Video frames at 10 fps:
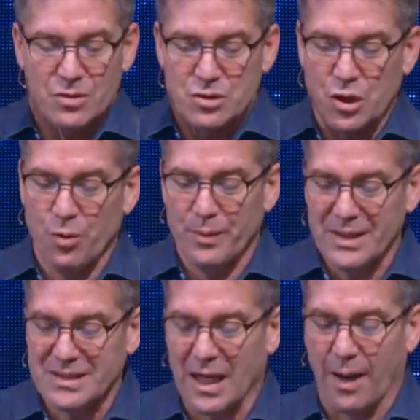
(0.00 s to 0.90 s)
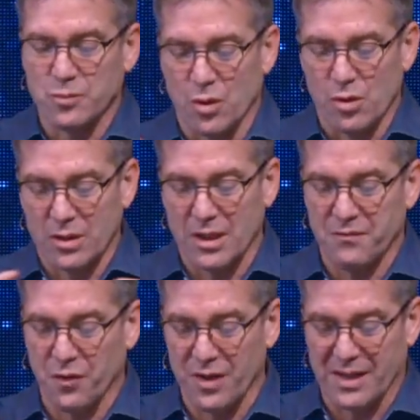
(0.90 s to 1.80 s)
too many times we're looking
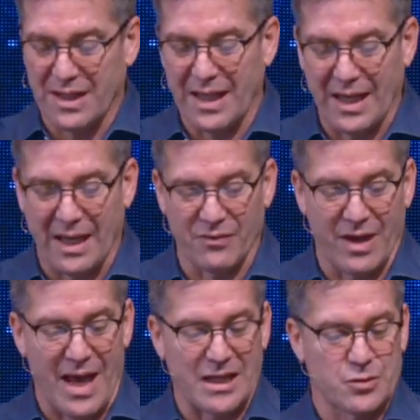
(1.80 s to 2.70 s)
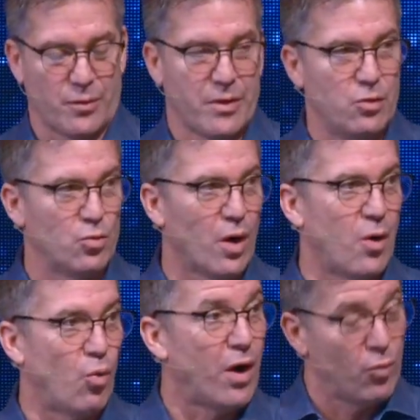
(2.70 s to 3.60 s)
for a king that has what we,
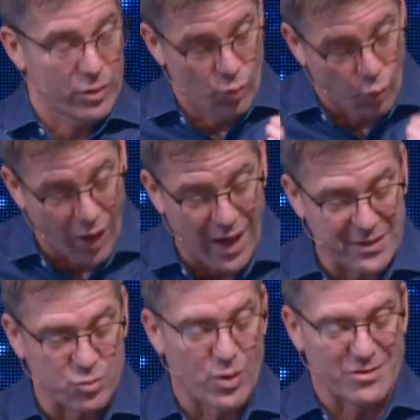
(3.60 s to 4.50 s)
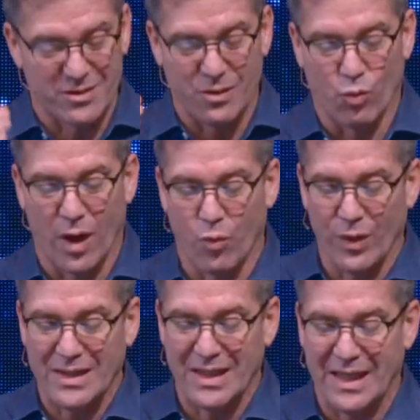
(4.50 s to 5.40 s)
want, what we want rather than what
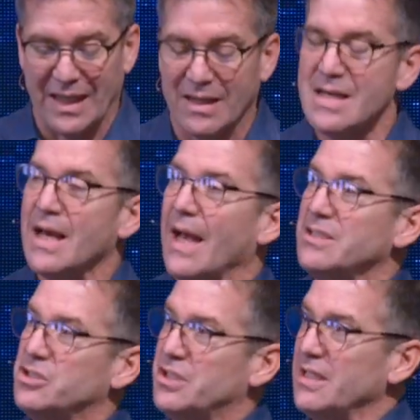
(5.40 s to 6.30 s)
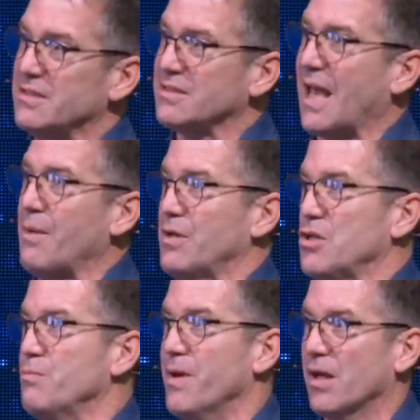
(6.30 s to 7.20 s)
we need. And Jesus came in
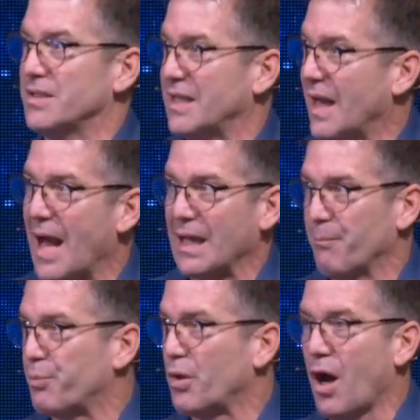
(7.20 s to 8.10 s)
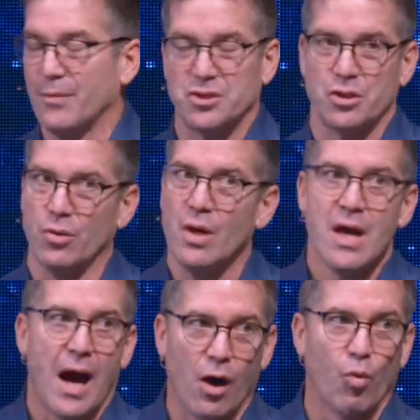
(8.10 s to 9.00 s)
humility, and I can promise you,
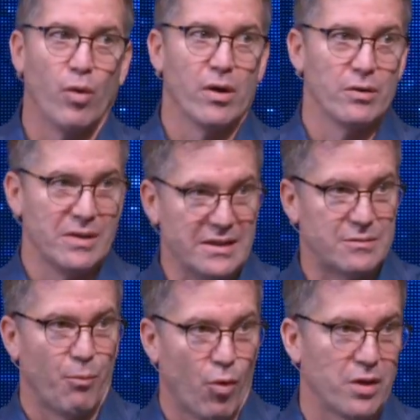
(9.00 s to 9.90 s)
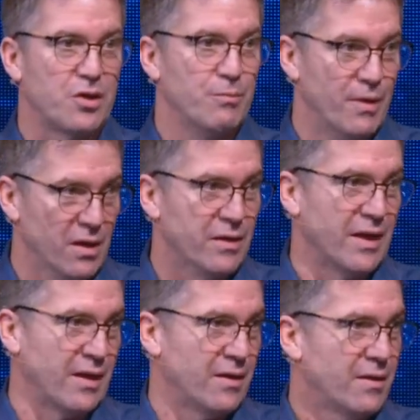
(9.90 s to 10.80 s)
our world needs more humility.